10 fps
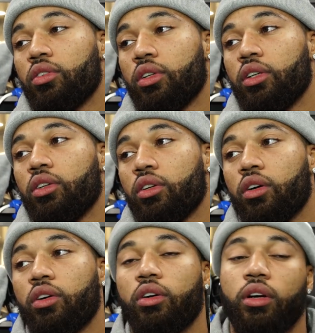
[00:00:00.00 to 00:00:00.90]
Really, you
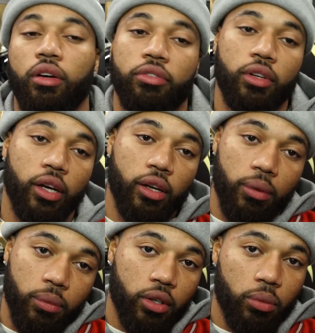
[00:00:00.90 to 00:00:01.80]
know, I feel like that
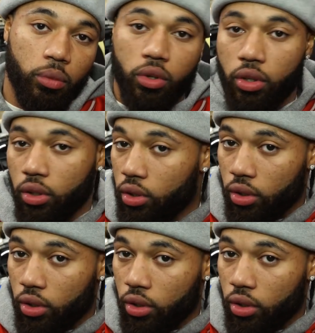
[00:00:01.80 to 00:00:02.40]
mean more